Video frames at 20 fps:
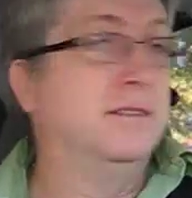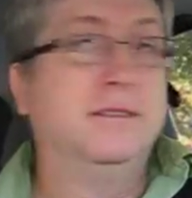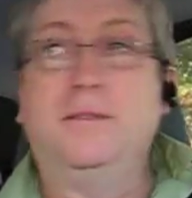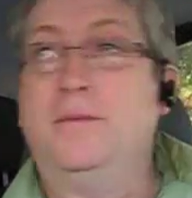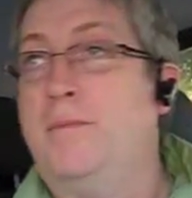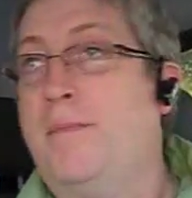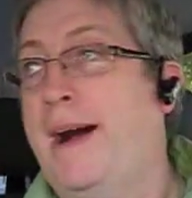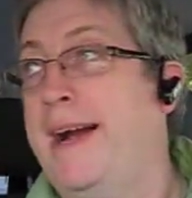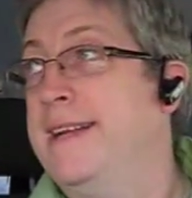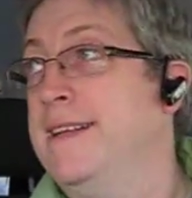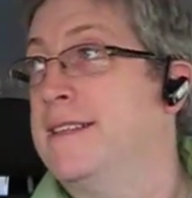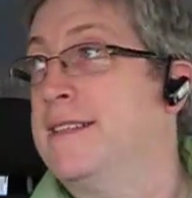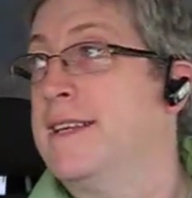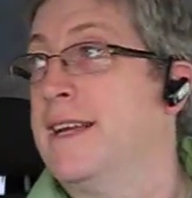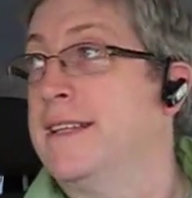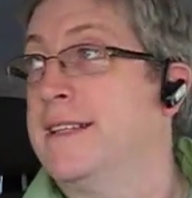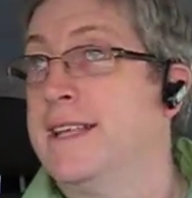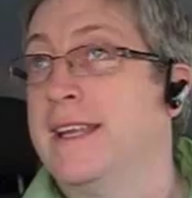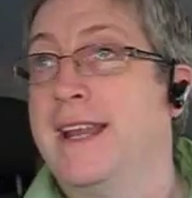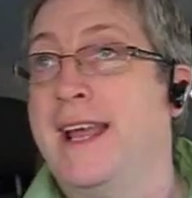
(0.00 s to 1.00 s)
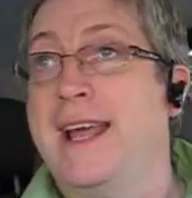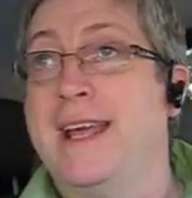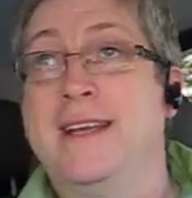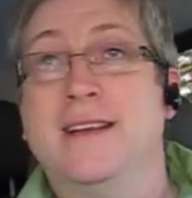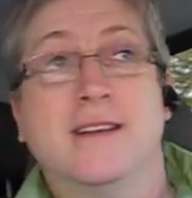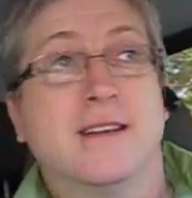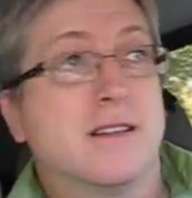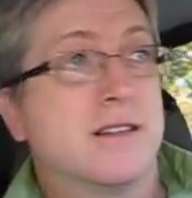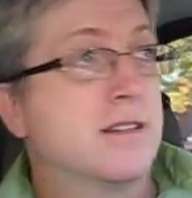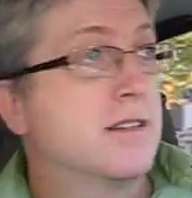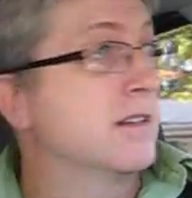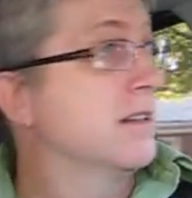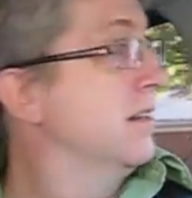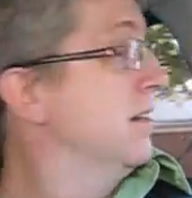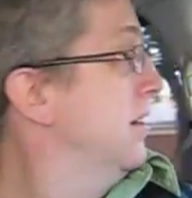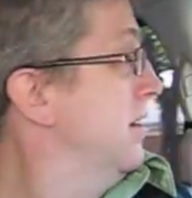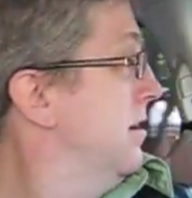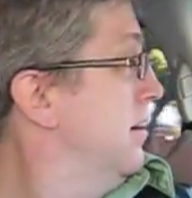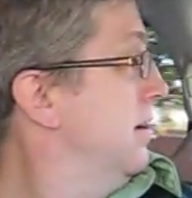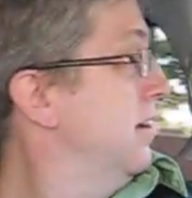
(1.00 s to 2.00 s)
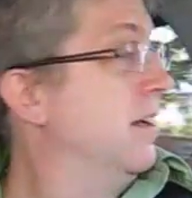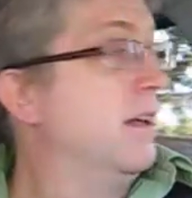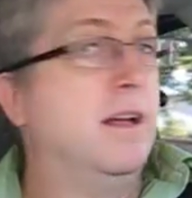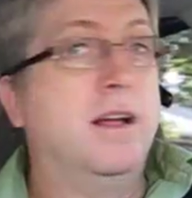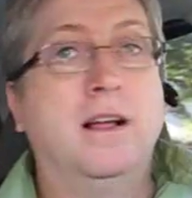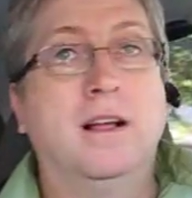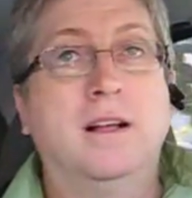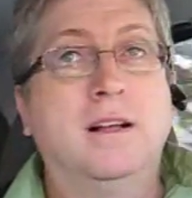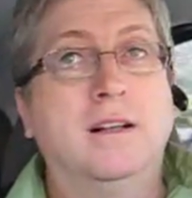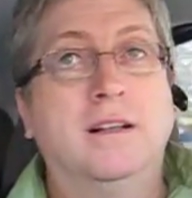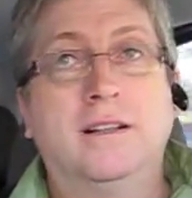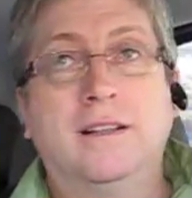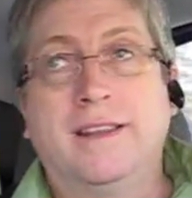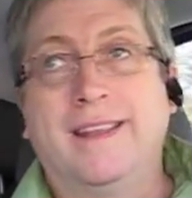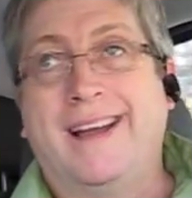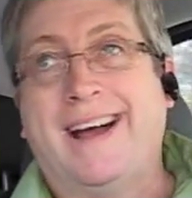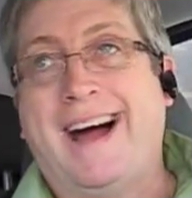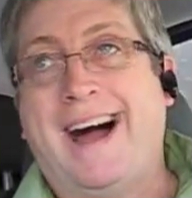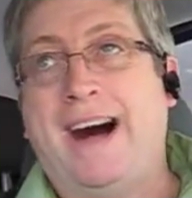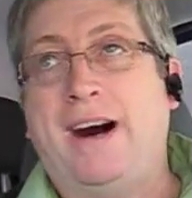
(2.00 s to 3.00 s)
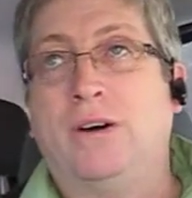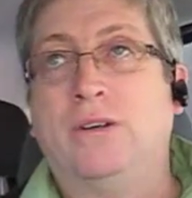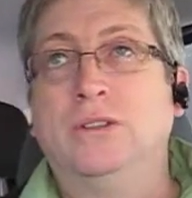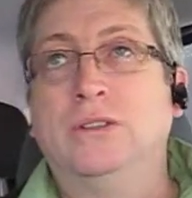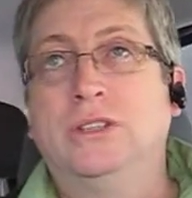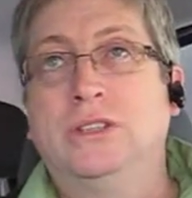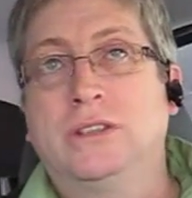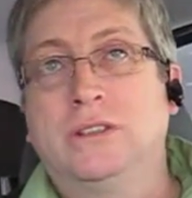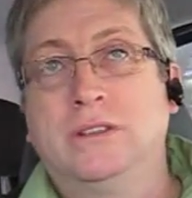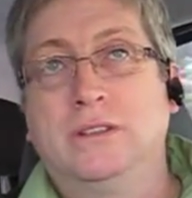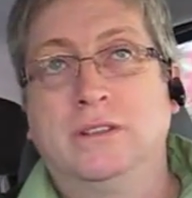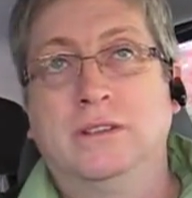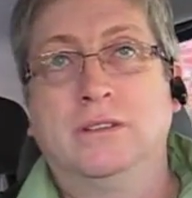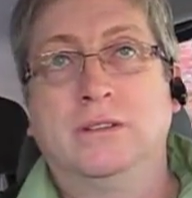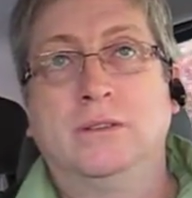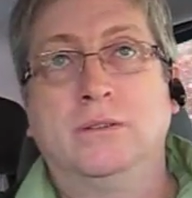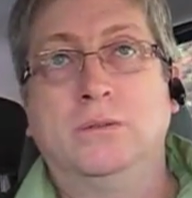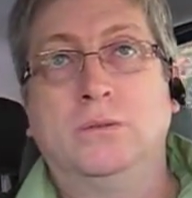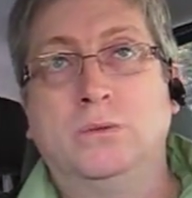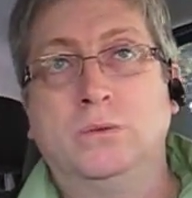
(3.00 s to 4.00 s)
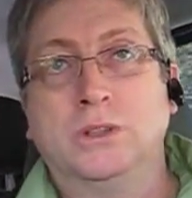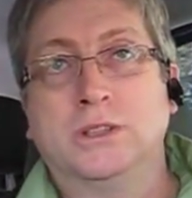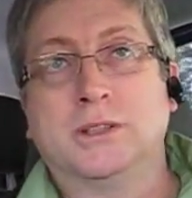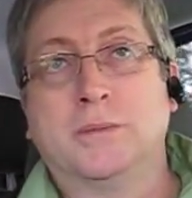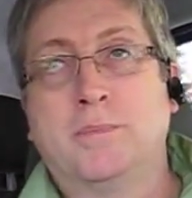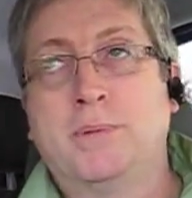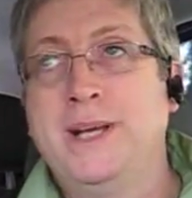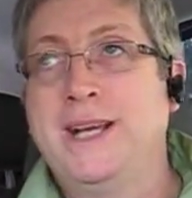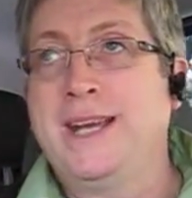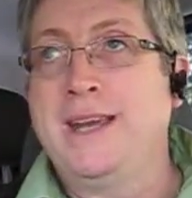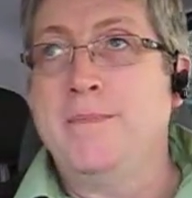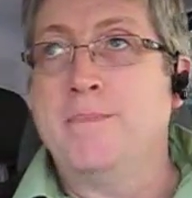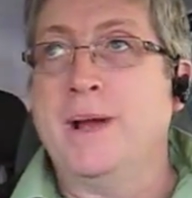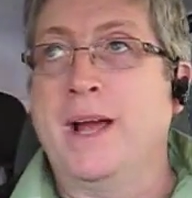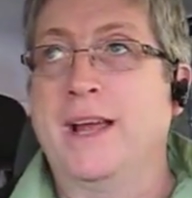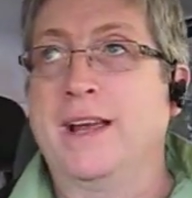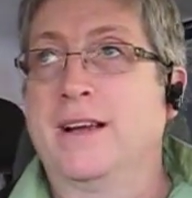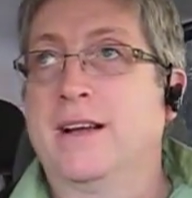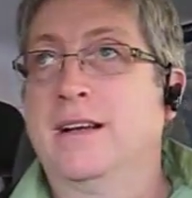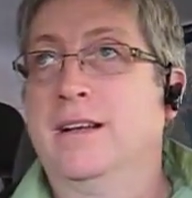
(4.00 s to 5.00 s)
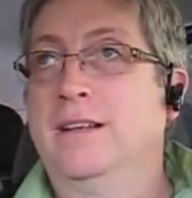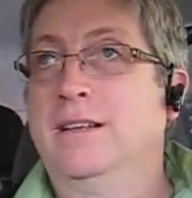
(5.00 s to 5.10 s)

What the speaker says: mindset today is the house was a piggy bank.